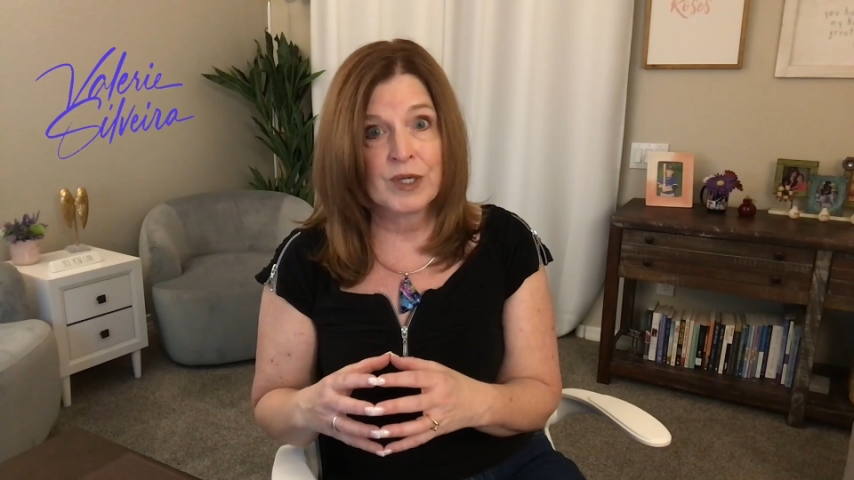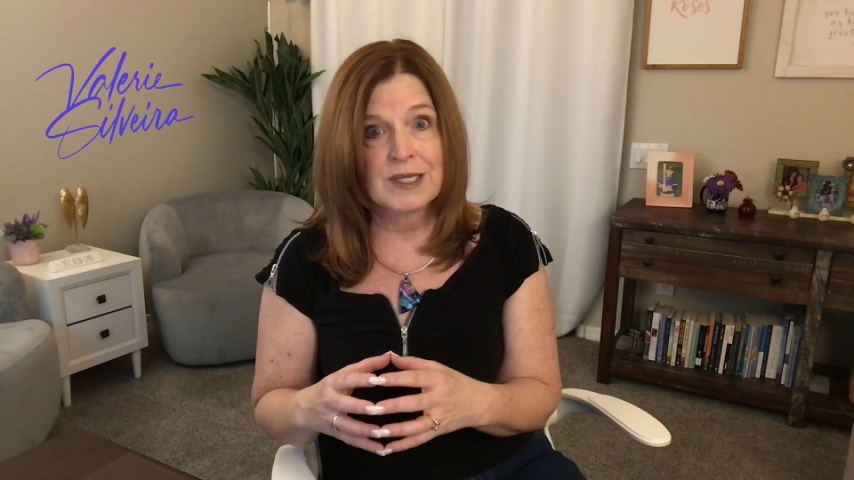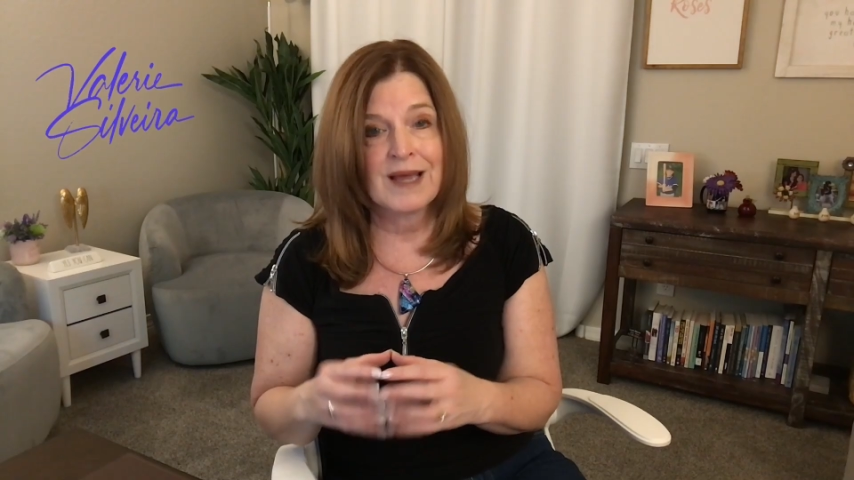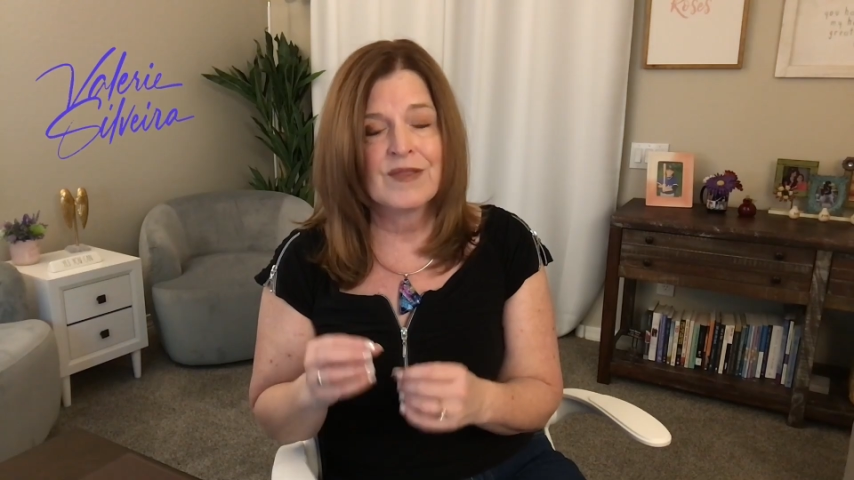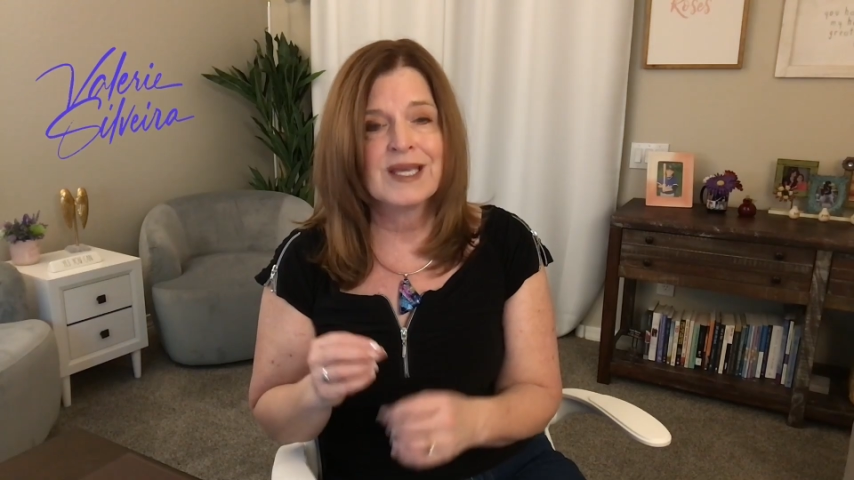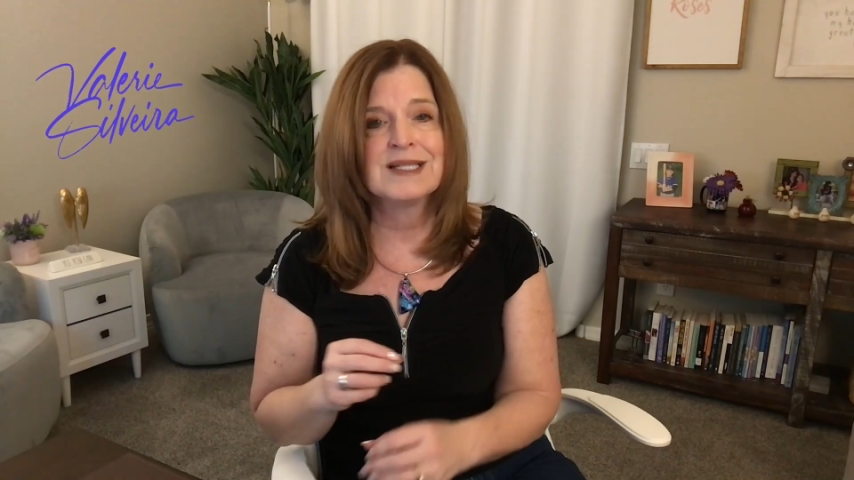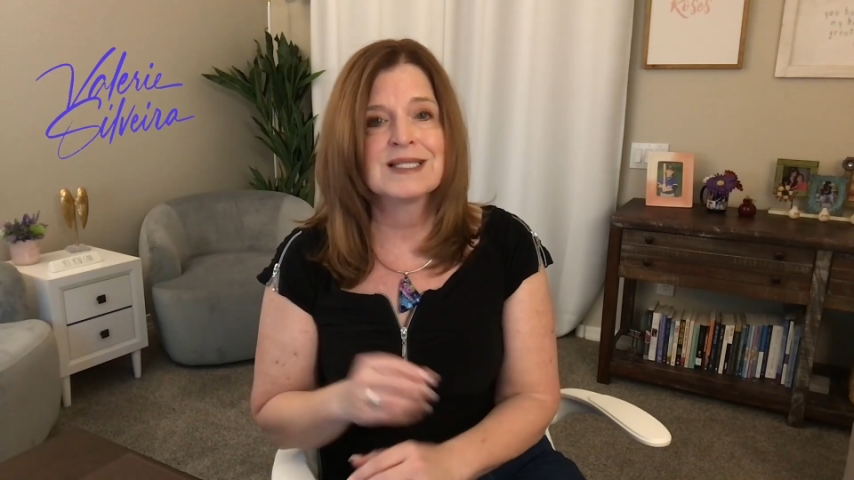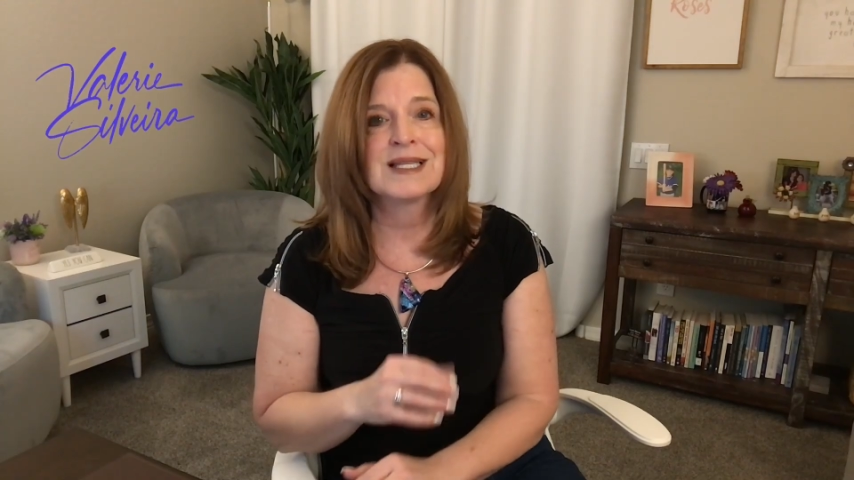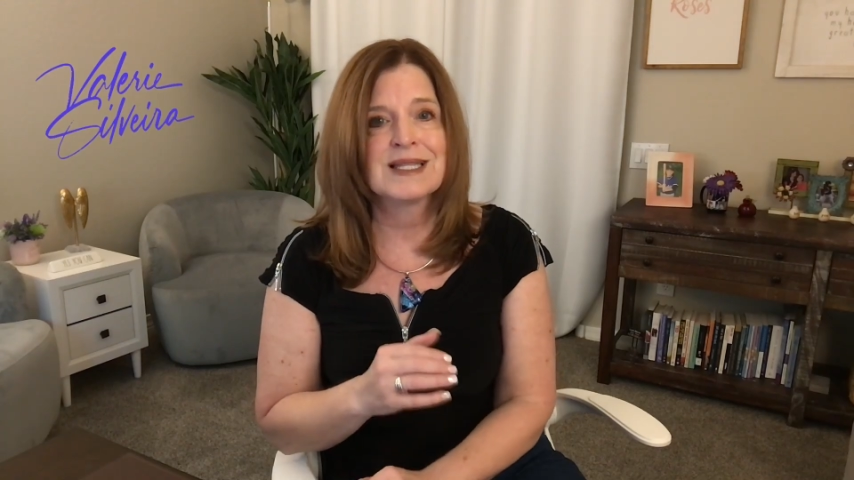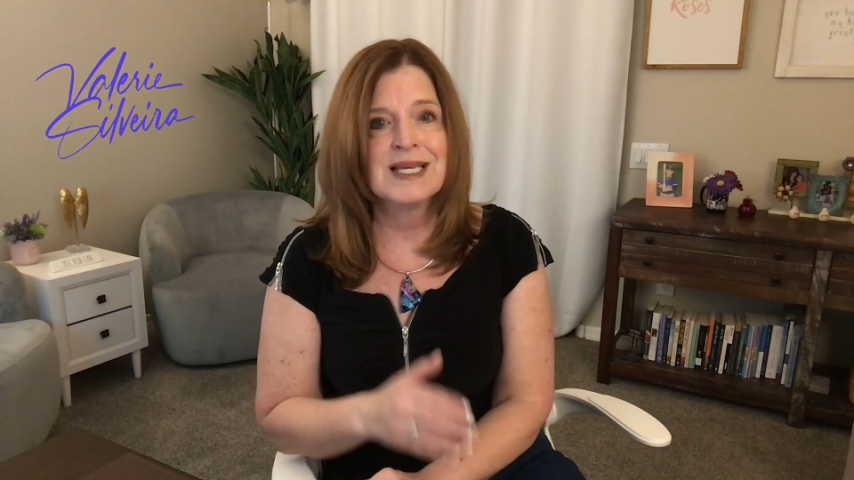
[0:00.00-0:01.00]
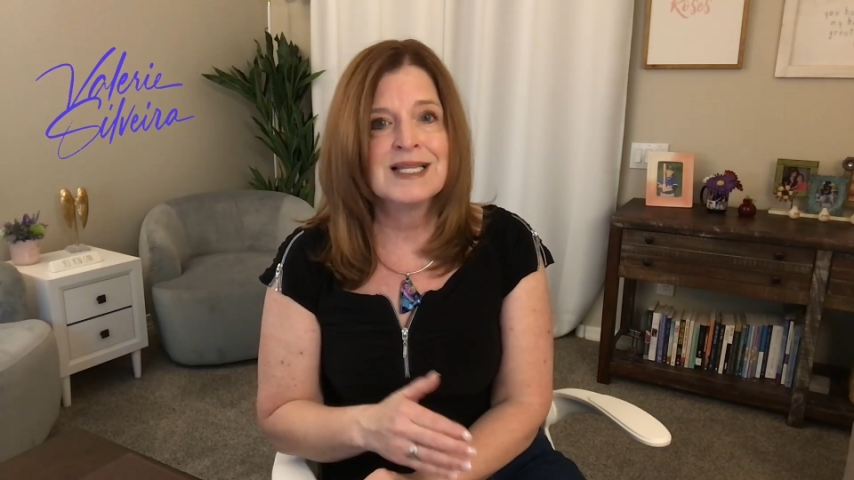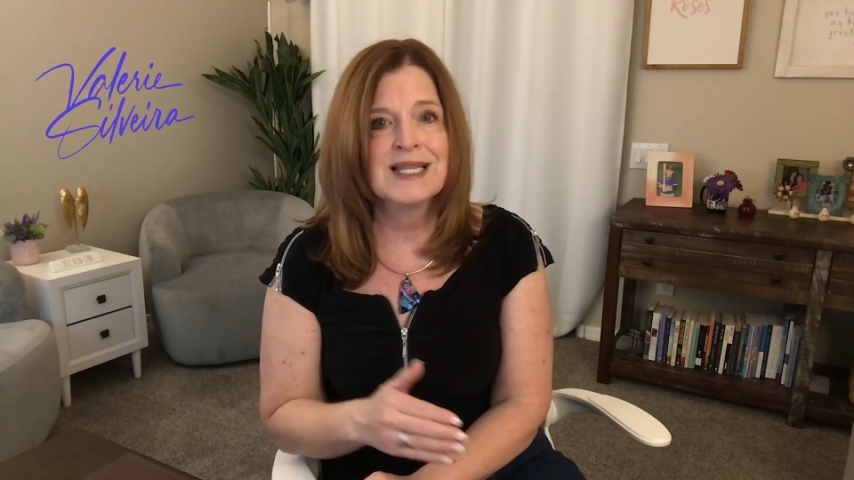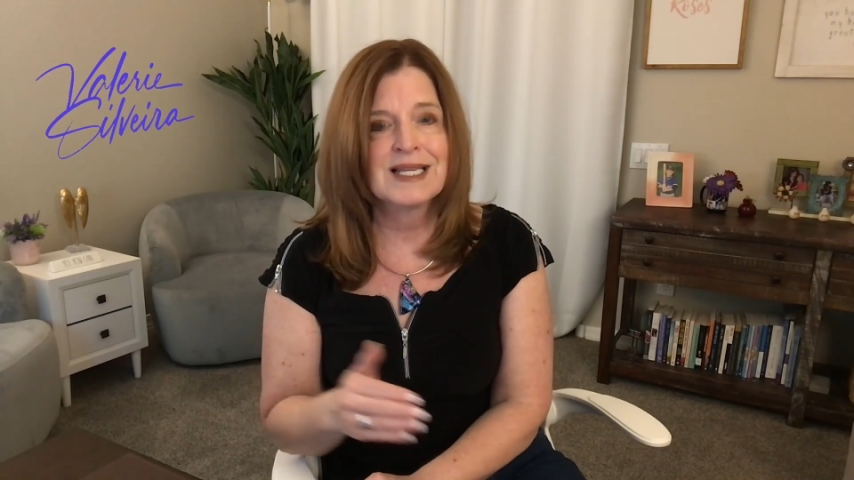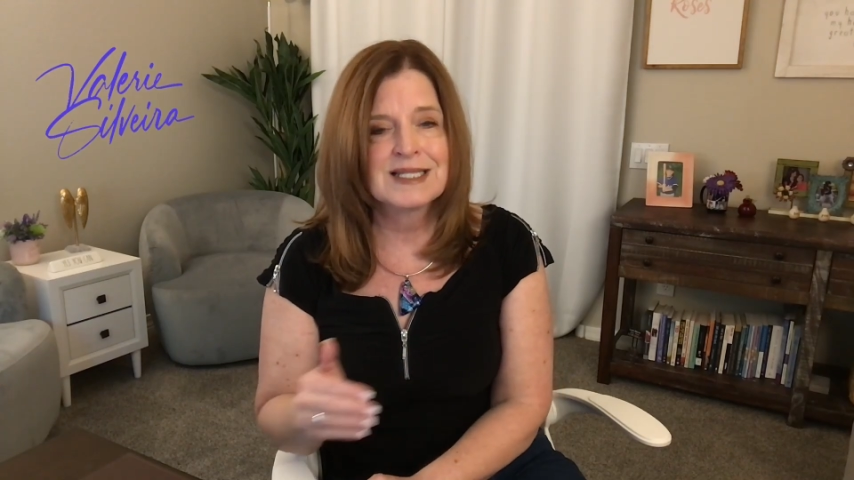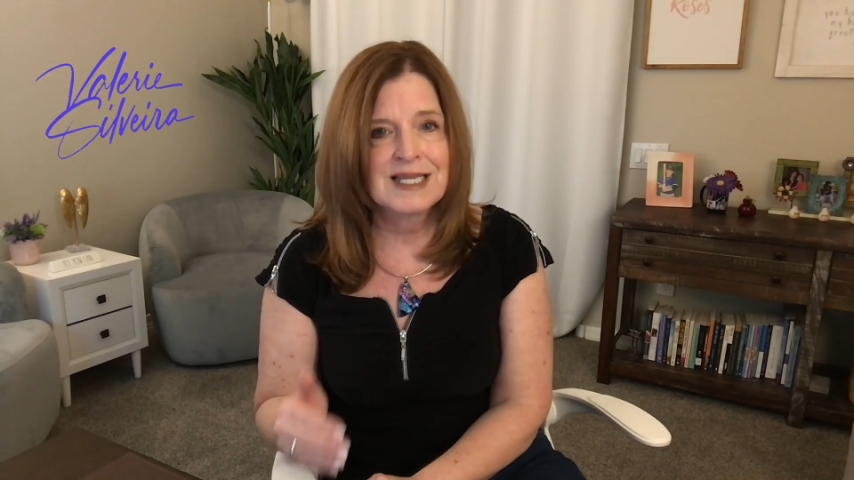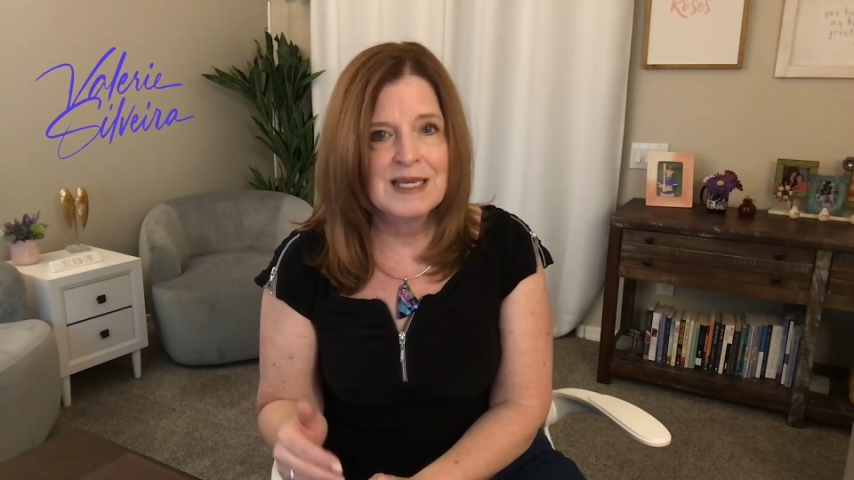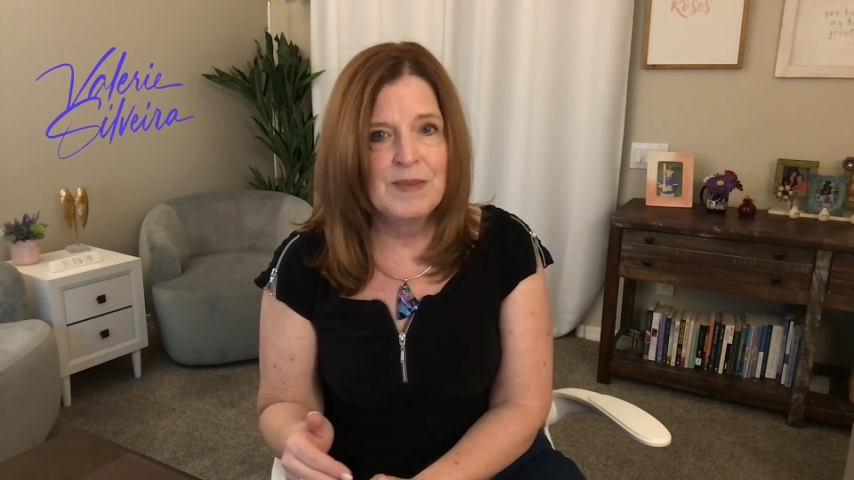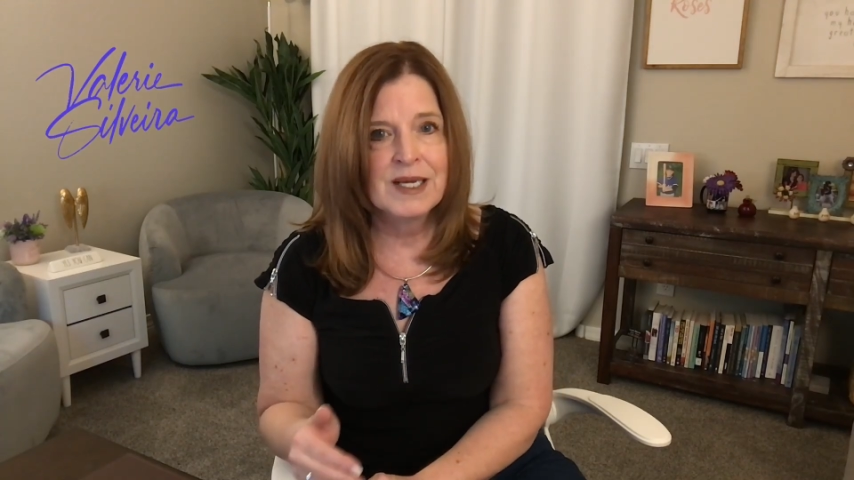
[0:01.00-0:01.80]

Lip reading: I think it's the thing that is keeping